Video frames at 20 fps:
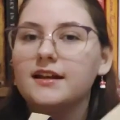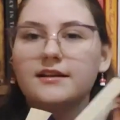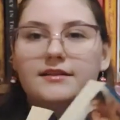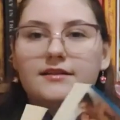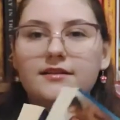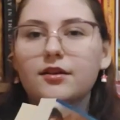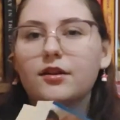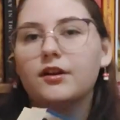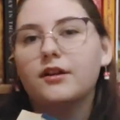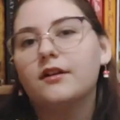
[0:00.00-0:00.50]
because
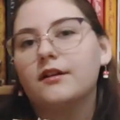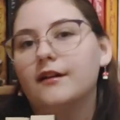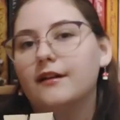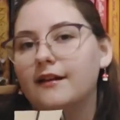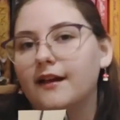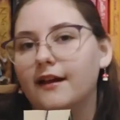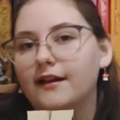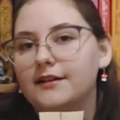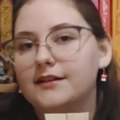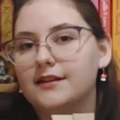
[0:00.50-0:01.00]
they're
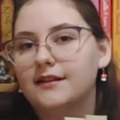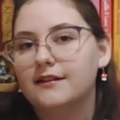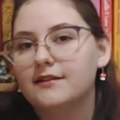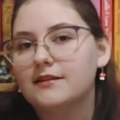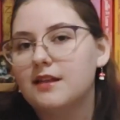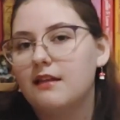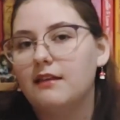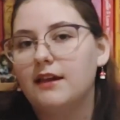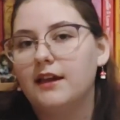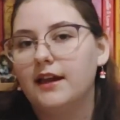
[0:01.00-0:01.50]
interconnected.
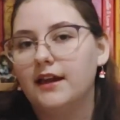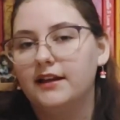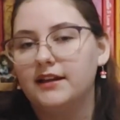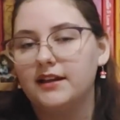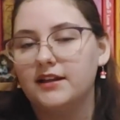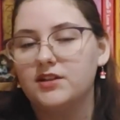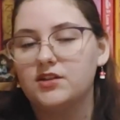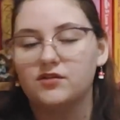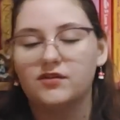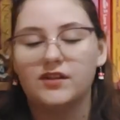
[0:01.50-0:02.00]
It's not like I
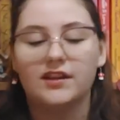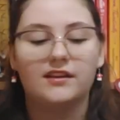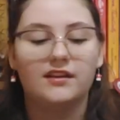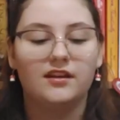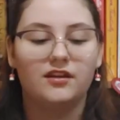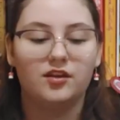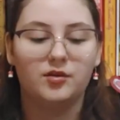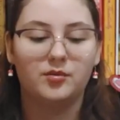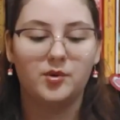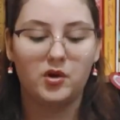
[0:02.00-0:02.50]
need to read the
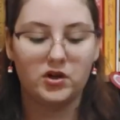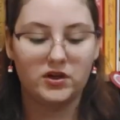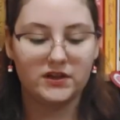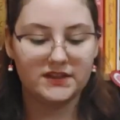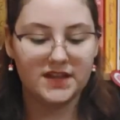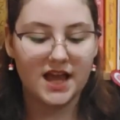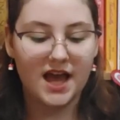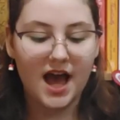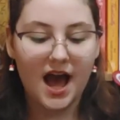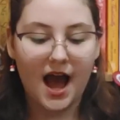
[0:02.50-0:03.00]
other books.